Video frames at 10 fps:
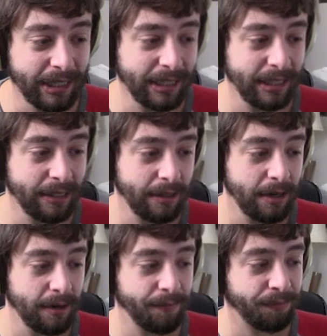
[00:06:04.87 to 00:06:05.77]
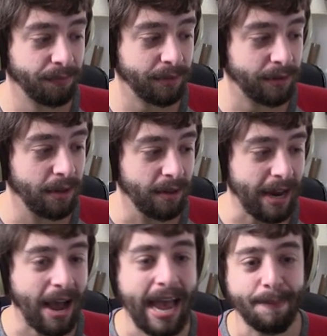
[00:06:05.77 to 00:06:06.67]
as far as the workers is concerned.
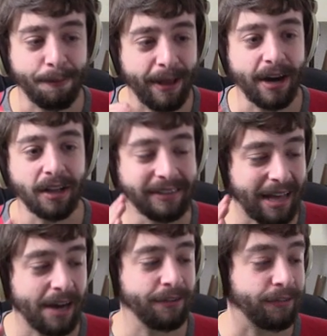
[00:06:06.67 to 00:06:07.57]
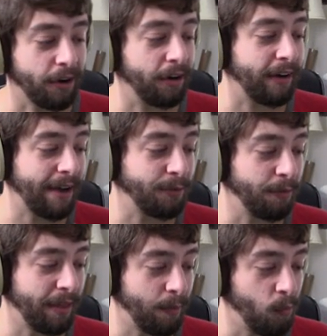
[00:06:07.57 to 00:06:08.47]
Now I had played a lot of StarCraft
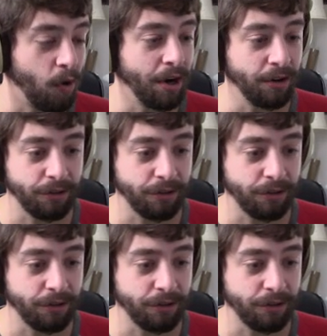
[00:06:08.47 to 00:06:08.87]
over that one